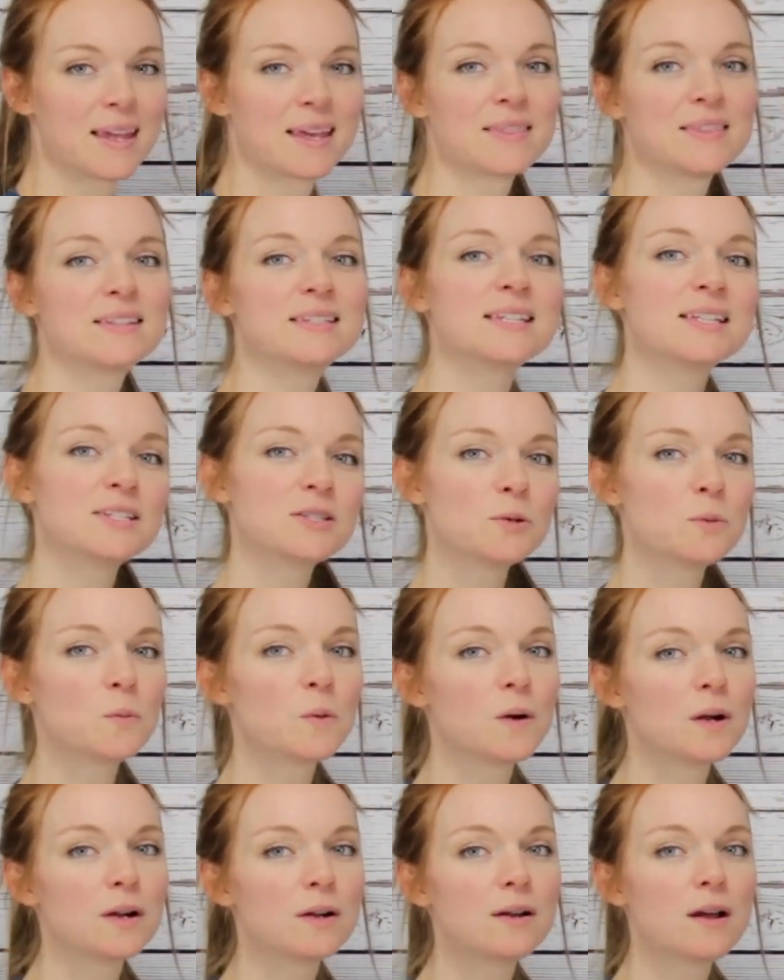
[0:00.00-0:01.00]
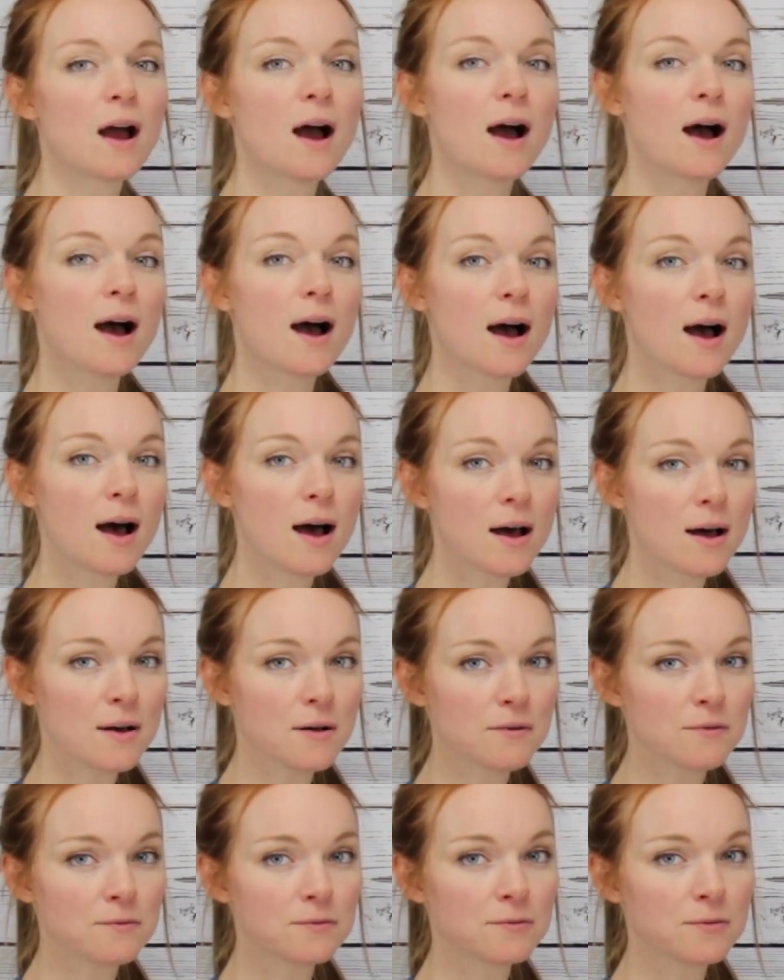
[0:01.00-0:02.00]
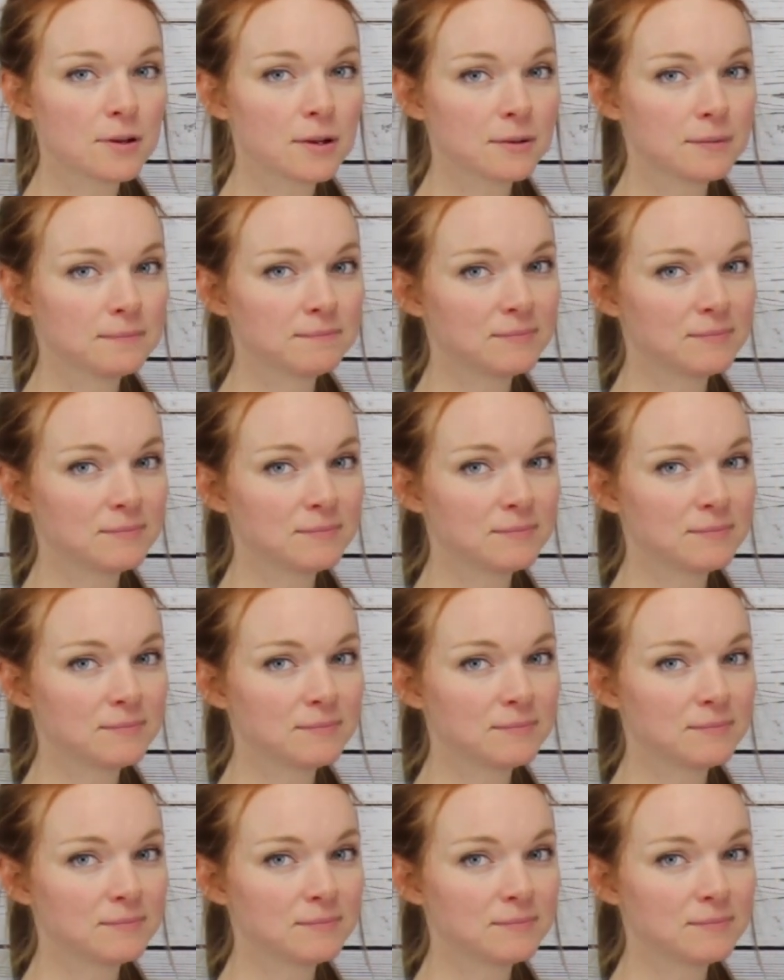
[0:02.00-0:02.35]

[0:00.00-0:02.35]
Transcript: This is the word of.